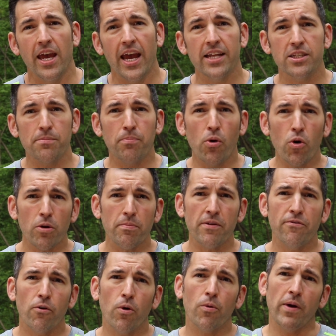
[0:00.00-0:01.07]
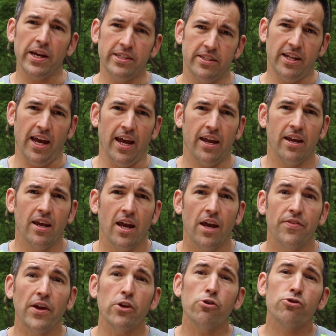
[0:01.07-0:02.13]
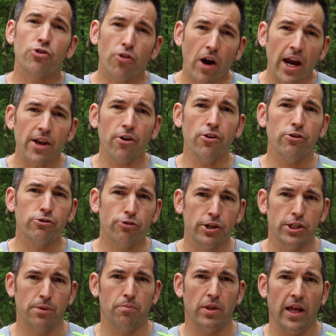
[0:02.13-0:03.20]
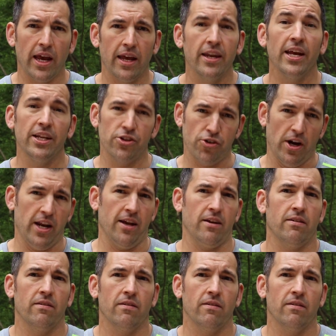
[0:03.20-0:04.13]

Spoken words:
It's important before race day that you try your nutrition plan in training.